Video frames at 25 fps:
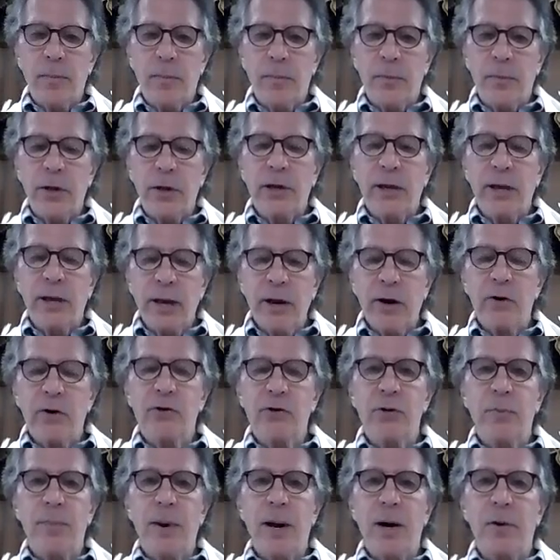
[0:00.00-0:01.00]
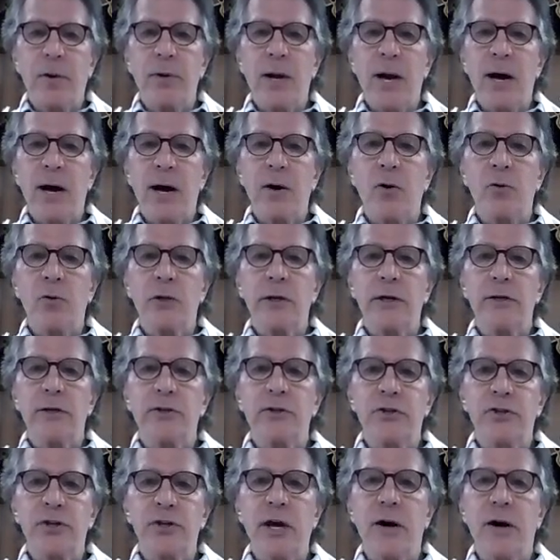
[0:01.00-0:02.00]
that cares about not only
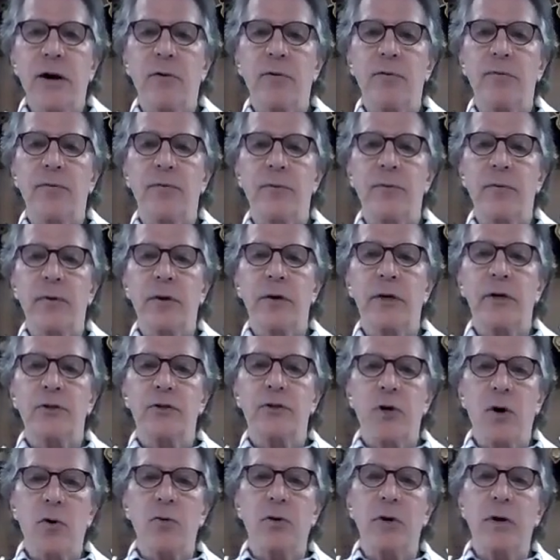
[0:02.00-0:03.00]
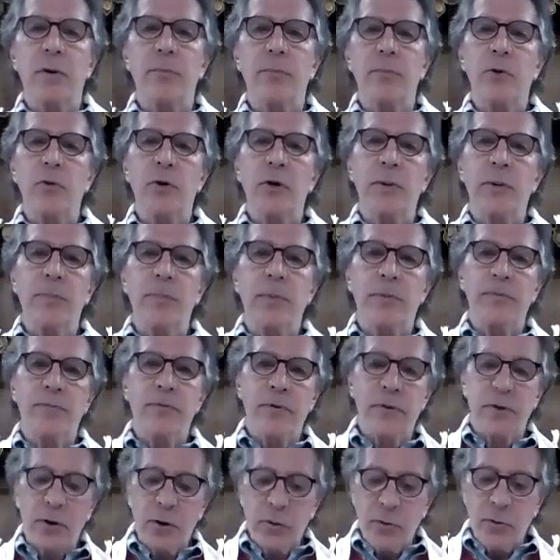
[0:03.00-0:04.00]
itself and its own community, but for
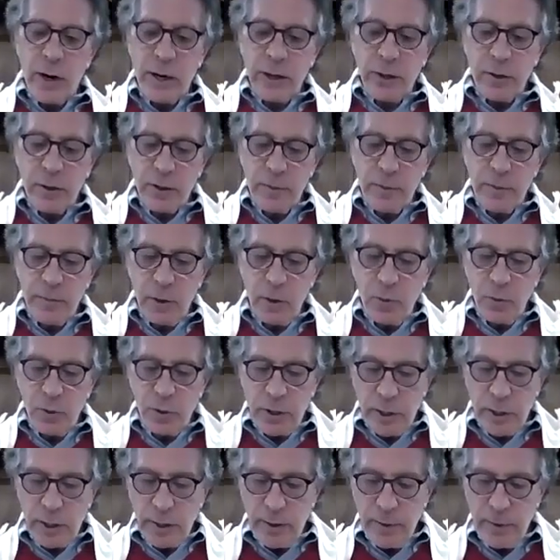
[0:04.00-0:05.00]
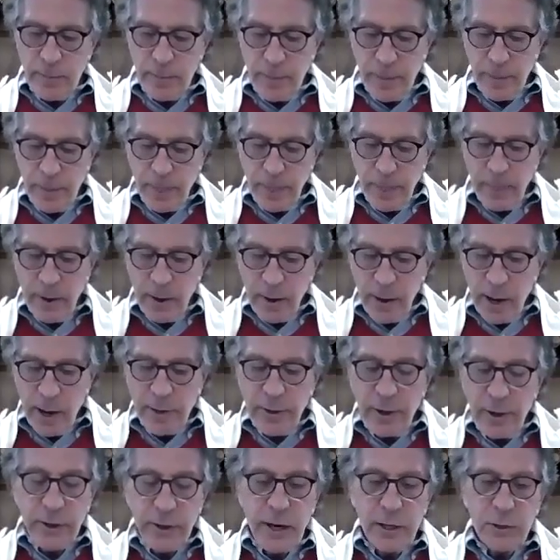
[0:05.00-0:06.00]
the greater community. I
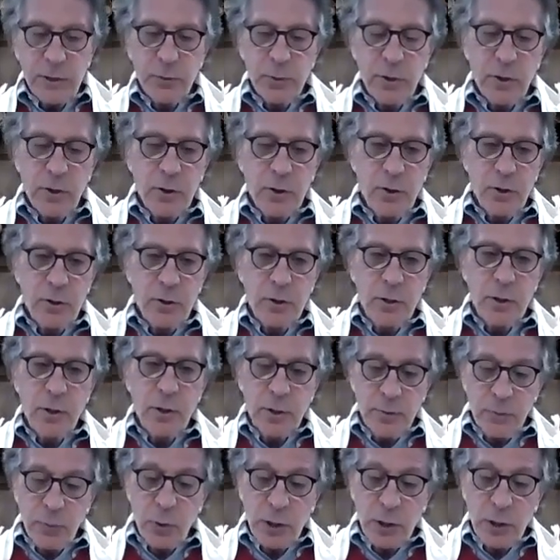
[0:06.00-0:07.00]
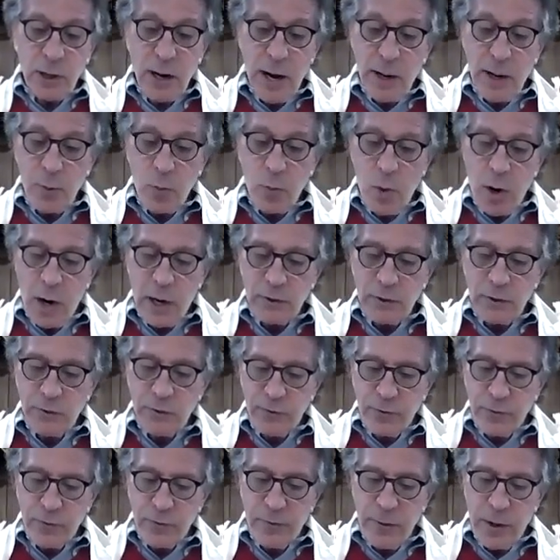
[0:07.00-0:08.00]
think that's what God wants
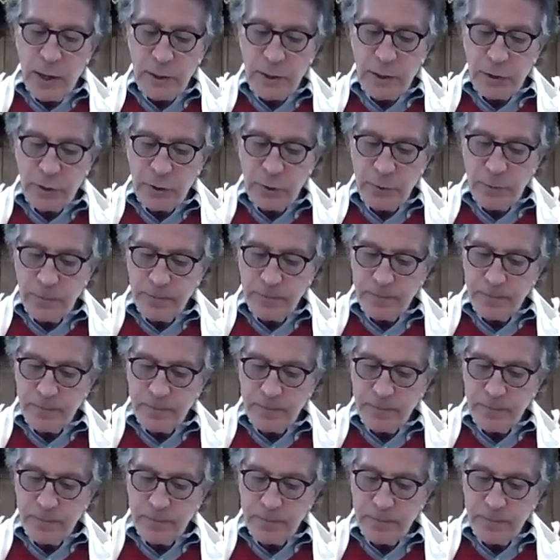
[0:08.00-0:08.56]
for us.